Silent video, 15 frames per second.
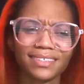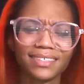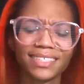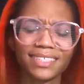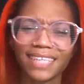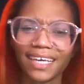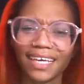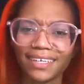
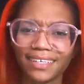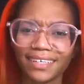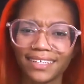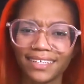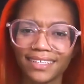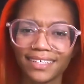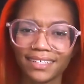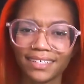Say It
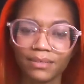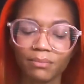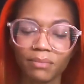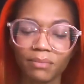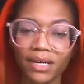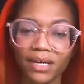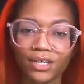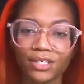Again
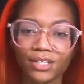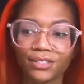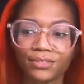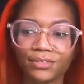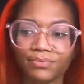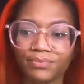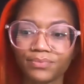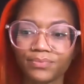by her.
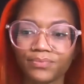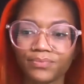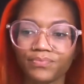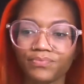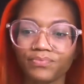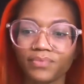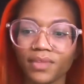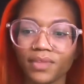
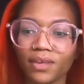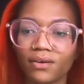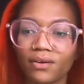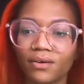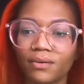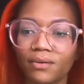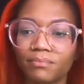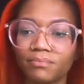
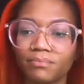Um,